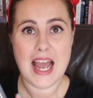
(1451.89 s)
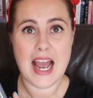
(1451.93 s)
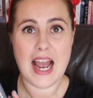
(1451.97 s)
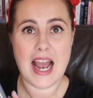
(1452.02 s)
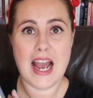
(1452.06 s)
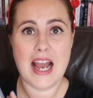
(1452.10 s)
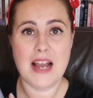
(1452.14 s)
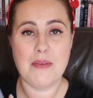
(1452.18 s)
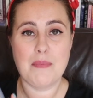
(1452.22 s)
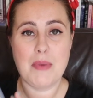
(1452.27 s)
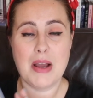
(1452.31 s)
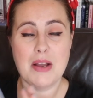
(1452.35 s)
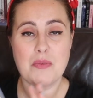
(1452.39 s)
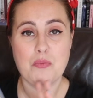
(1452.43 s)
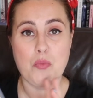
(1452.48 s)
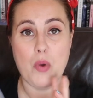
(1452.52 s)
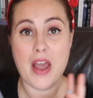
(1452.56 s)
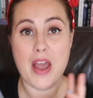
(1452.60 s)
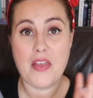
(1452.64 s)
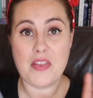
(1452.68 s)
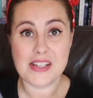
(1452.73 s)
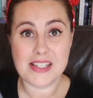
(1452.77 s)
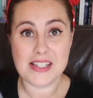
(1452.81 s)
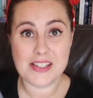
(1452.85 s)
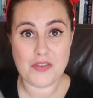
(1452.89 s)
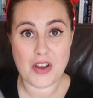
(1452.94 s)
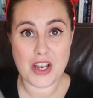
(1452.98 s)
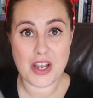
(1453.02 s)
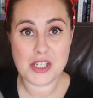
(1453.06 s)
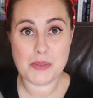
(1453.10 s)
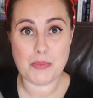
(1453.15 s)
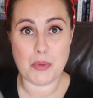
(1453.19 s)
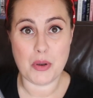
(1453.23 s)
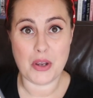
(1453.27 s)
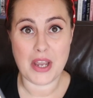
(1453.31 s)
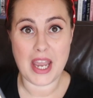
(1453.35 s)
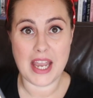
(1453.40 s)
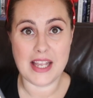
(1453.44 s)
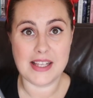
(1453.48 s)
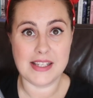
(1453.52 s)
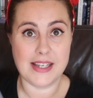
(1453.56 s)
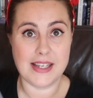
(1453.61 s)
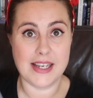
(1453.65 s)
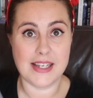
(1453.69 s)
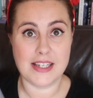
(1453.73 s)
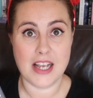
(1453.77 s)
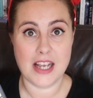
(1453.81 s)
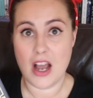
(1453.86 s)
And where this first book
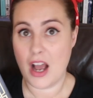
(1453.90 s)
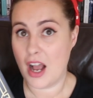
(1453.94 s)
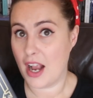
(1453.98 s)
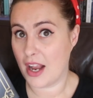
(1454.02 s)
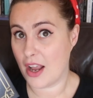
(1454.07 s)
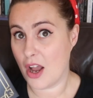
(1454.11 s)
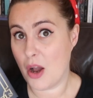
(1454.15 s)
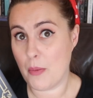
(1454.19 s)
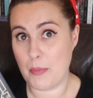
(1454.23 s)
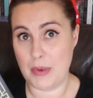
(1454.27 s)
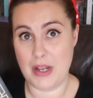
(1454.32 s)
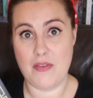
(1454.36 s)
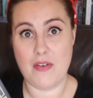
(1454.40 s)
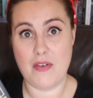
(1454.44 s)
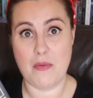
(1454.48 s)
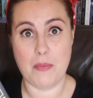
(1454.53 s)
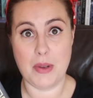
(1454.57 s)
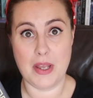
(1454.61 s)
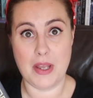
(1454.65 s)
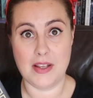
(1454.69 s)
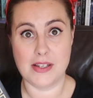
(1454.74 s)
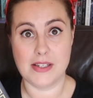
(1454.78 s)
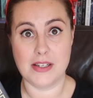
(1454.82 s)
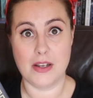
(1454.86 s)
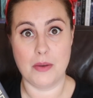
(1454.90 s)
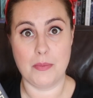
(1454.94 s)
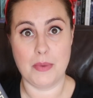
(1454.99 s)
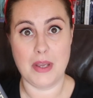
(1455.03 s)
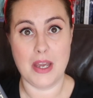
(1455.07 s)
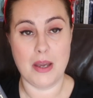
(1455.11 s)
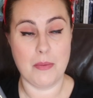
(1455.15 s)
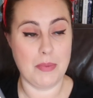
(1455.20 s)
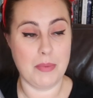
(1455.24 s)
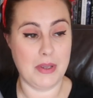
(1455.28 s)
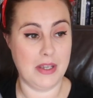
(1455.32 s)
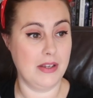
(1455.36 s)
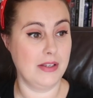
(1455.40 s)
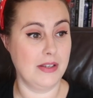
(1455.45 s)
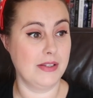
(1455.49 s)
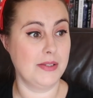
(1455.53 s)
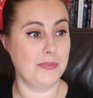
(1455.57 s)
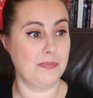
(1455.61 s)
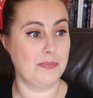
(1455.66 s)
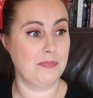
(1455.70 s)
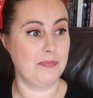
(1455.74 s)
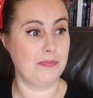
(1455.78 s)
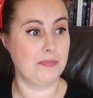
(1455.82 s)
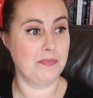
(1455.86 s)
ended, I can't believe I haven't picked this up yet, because